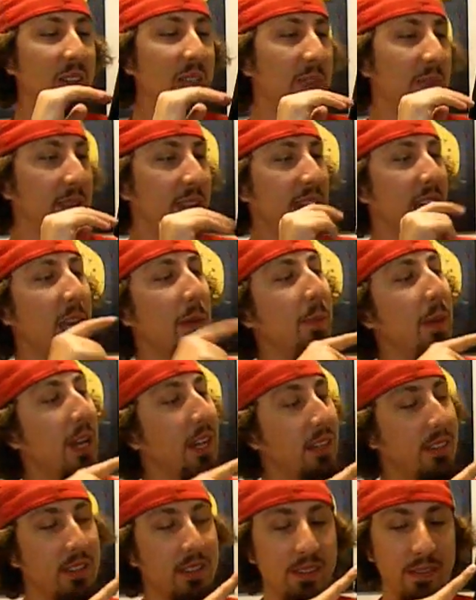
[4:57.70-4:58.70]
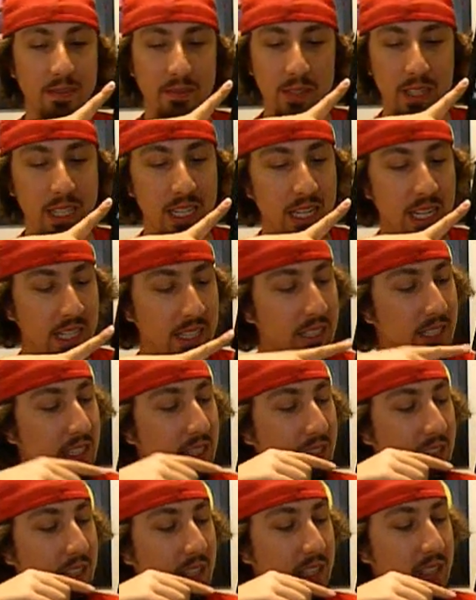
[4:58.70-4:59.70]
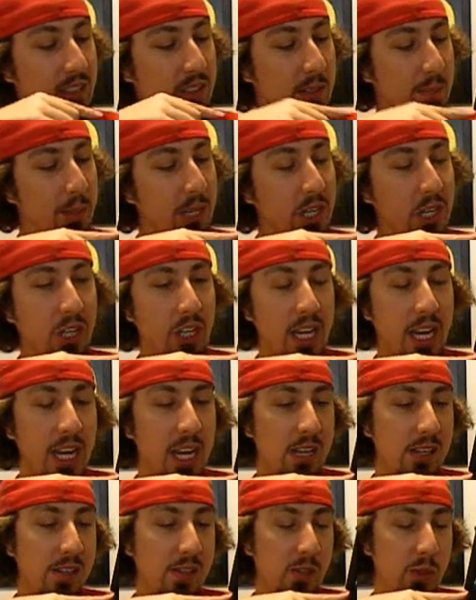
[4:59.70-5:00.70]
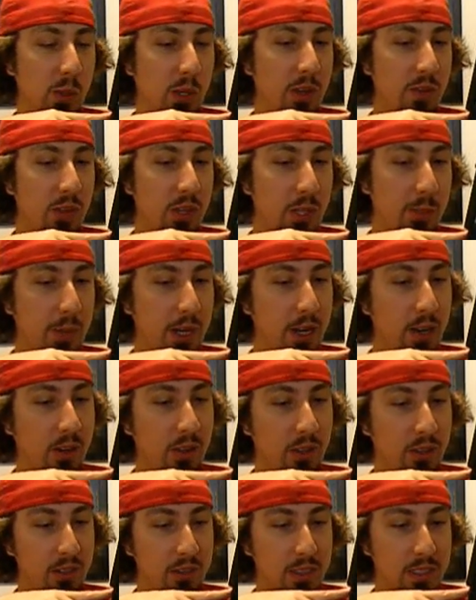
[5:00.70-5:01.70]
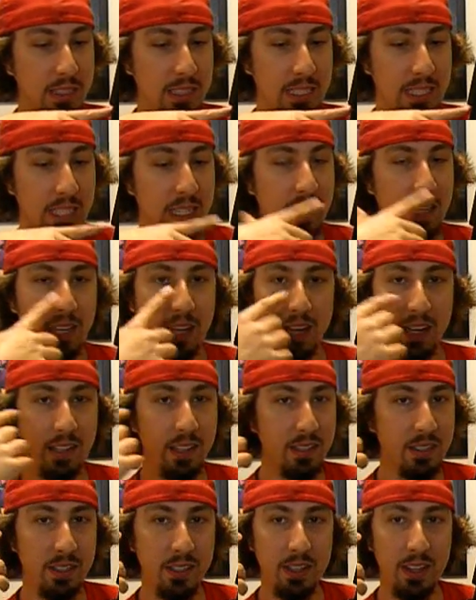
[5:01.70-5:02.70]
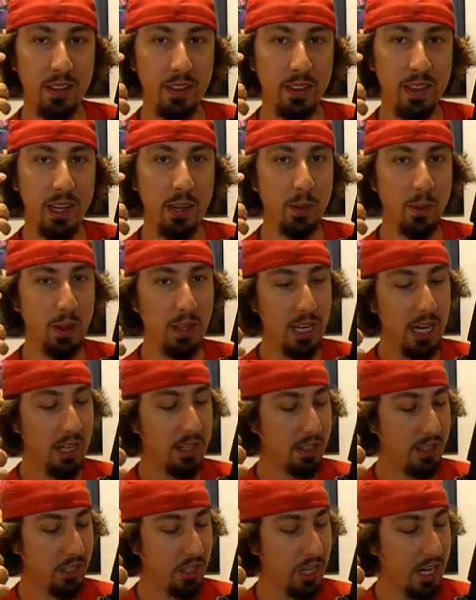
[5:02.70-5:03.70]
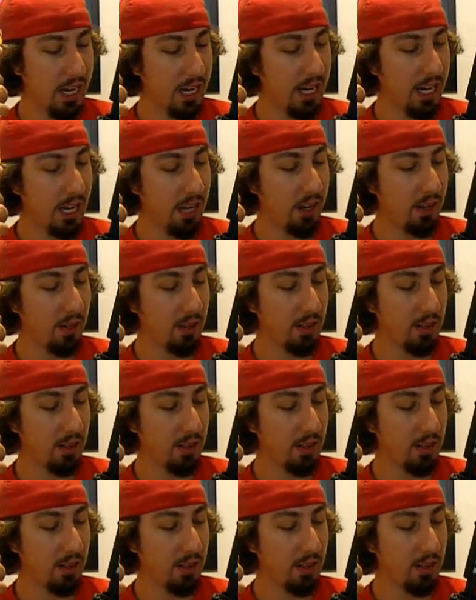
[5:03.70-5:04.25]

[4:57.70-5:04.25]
So, the Apex, really nice. The Big Shot 12-inch barrel, again, this is another thing I would like to check